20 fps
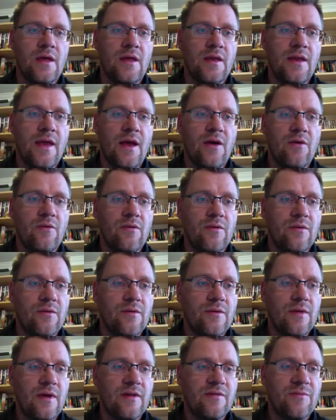Now,
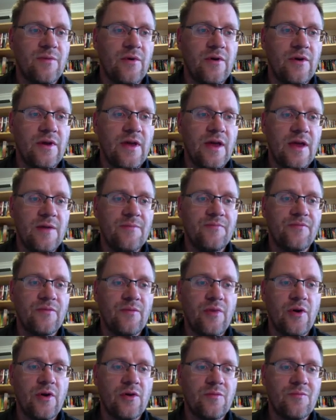that's part A.
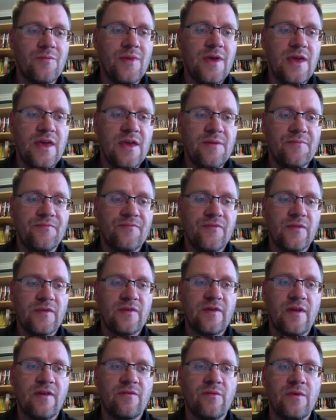Part B
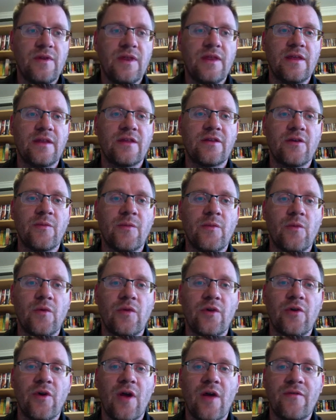says we need to determine where
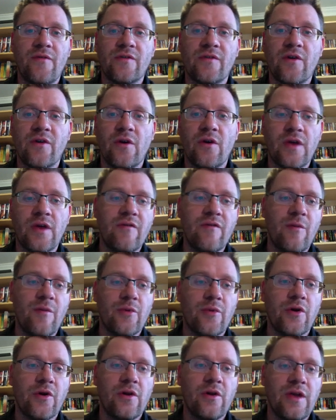the graph is concave up
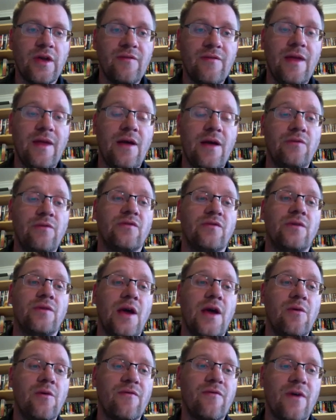or concave down. So
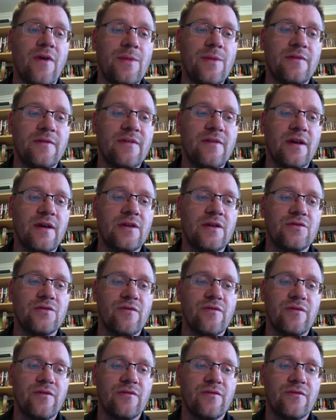now we find the second
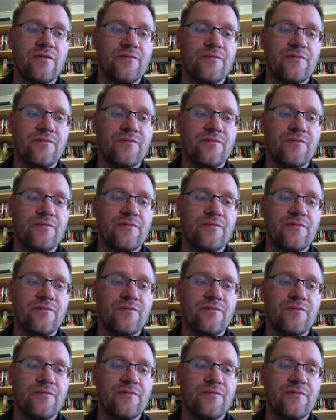derivative.